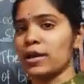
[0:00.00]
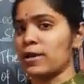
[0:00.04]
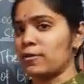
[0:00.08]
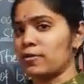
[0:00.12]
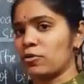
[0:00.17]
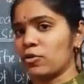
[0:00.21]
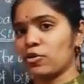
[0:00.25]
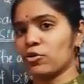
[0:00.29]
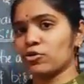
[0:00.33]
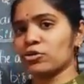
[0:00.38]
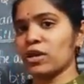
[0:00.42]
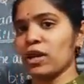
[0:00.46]

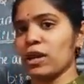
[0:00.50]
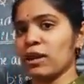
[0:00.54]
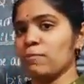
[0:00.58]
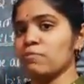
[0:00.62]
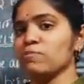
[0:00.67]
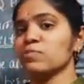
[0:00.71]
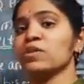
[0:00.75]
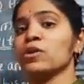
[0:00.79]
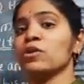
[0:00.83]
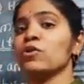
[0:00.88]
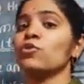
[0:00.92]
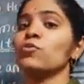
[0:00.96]
Okay,
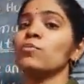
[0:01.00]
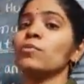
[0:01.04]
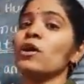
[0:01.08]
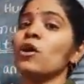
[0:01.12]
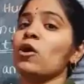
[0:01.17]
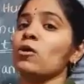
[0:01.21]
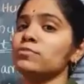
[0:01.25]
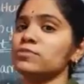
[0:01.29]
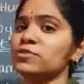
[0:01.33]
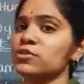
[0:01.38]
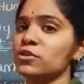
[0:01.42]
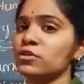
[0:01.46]
you may
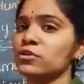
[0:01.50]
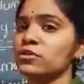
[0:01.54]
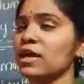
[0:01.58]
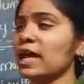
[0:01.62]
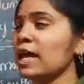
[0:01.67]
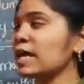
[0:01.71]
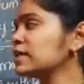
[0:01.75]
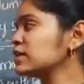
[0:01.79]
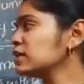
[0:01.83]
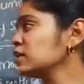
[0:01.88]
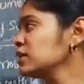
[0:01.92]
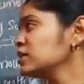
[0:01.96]
observe
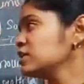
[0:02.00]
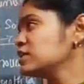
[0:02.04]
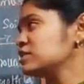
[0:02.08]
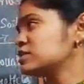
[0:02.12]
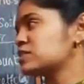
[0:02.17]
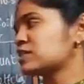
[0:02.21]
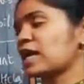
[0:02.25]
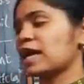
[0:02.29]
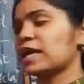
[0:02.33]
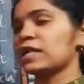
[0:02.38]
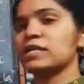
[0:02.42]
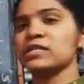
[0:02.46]
that
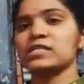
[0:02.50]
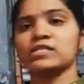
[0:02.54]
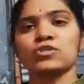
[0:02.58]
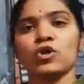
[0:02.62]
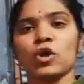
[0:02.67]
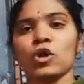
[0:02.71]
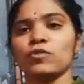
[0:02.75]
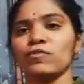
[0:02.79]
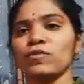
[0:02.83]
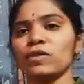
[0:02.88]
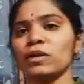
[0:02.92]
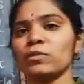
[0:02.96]
sandy soil
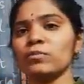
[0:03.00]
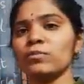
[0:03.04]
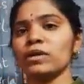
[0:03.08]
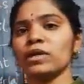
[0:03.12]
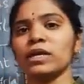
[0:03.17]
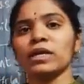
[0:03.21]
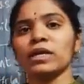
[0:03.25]
will be